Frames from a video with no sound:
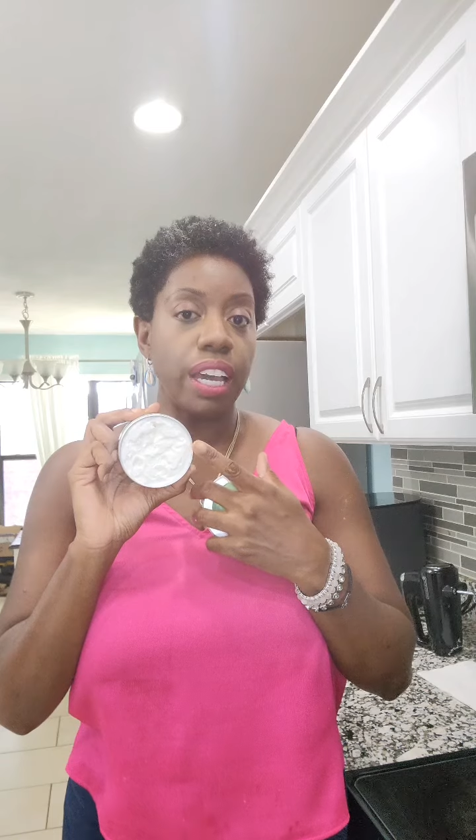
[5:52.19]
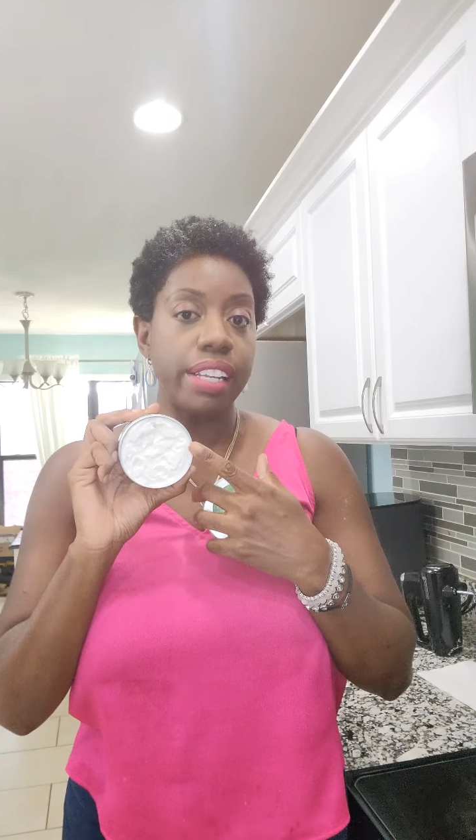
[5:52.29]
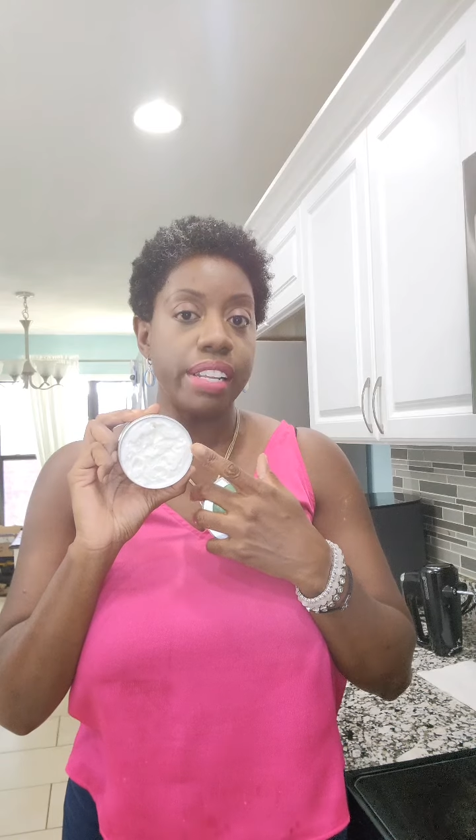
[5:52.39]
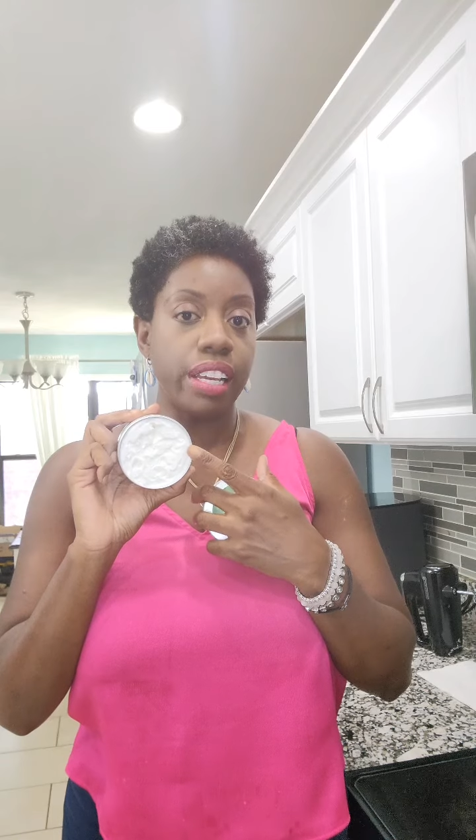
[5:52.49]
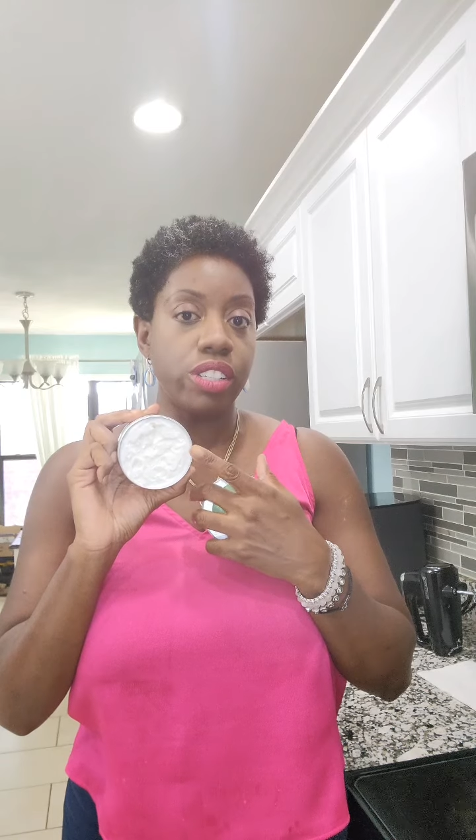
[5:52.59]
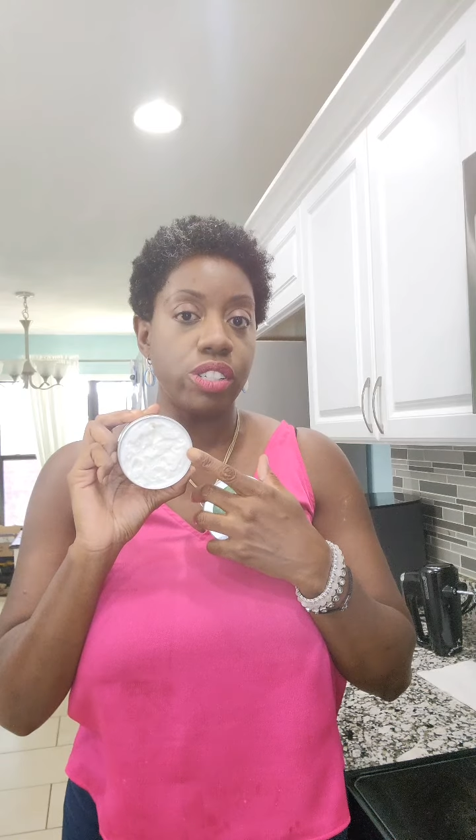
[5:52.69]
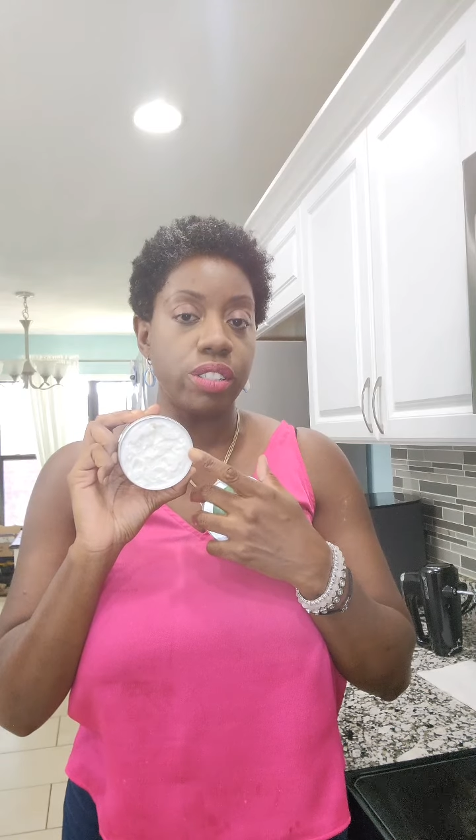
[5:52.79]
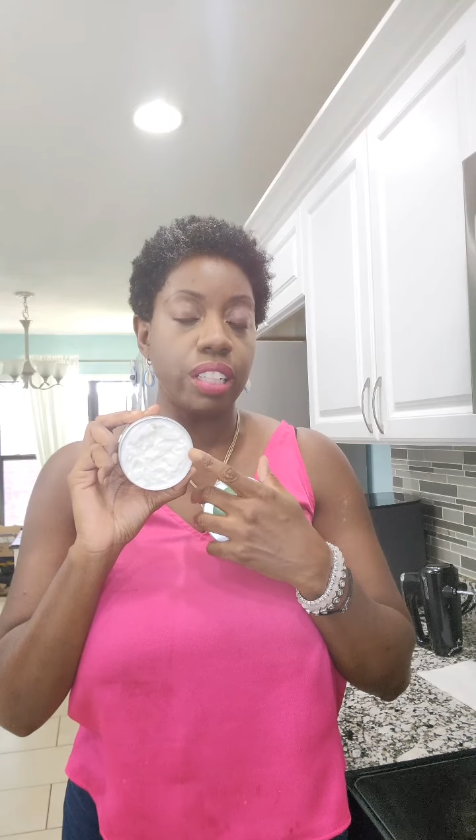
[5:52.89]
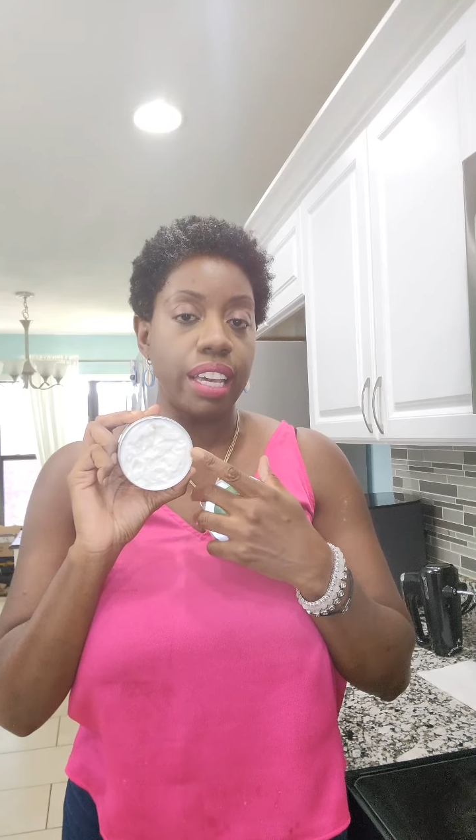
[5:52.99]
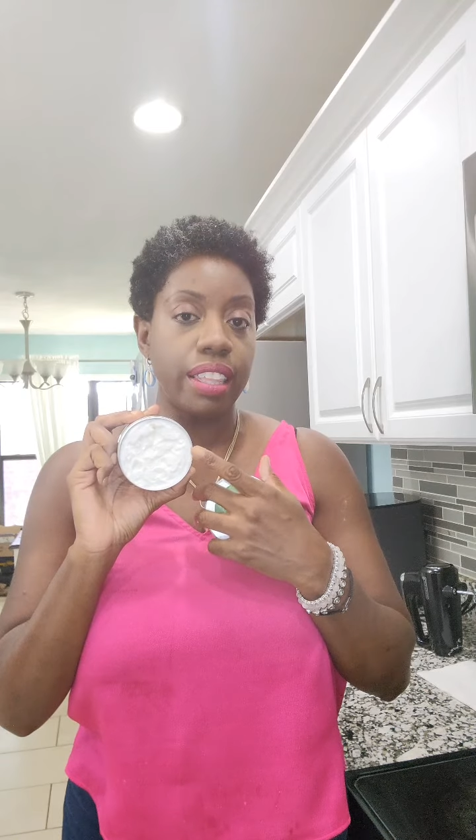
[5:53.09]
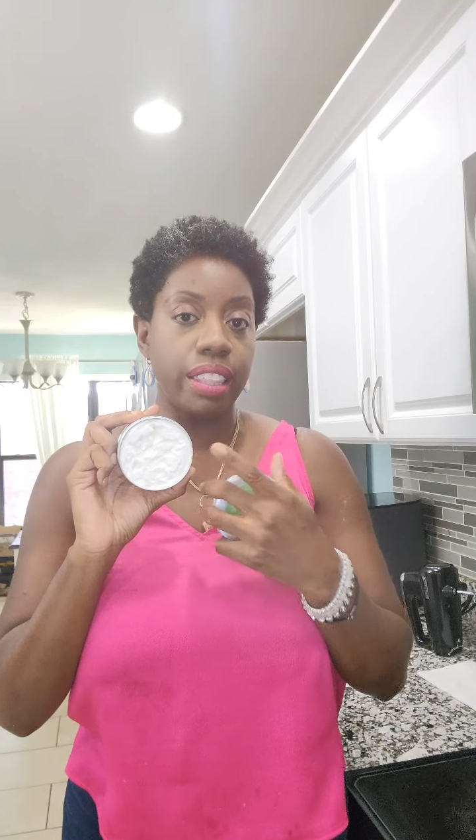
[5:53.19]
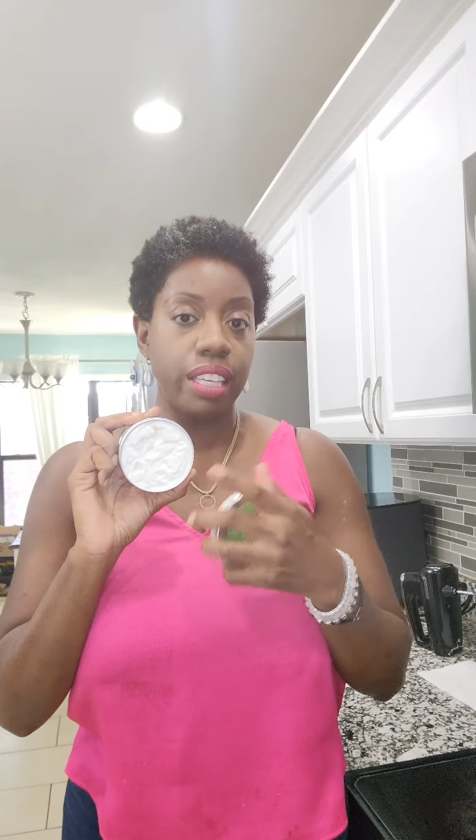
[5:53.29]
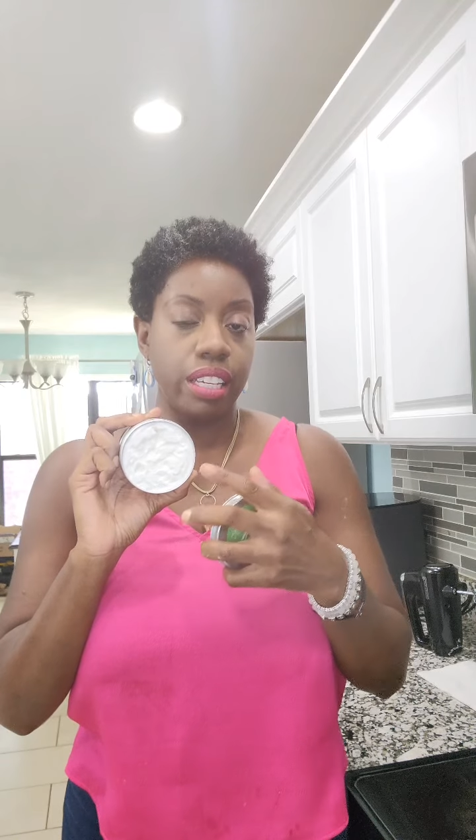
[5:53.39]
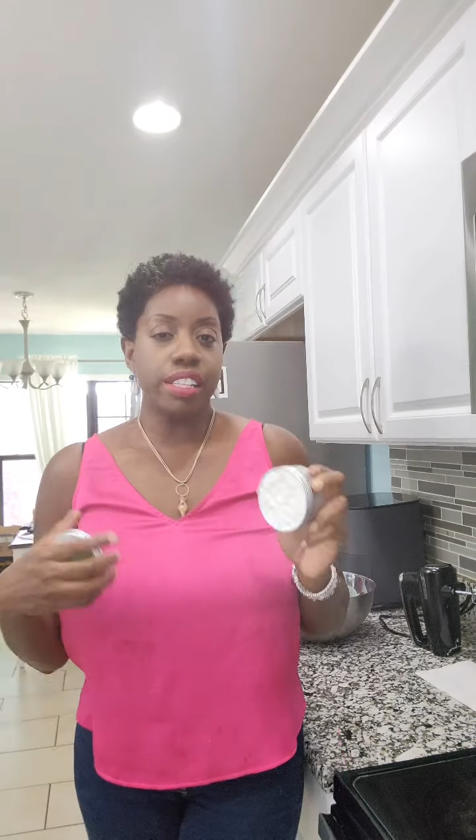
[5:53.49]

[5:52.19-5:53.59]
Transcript: a texture like this.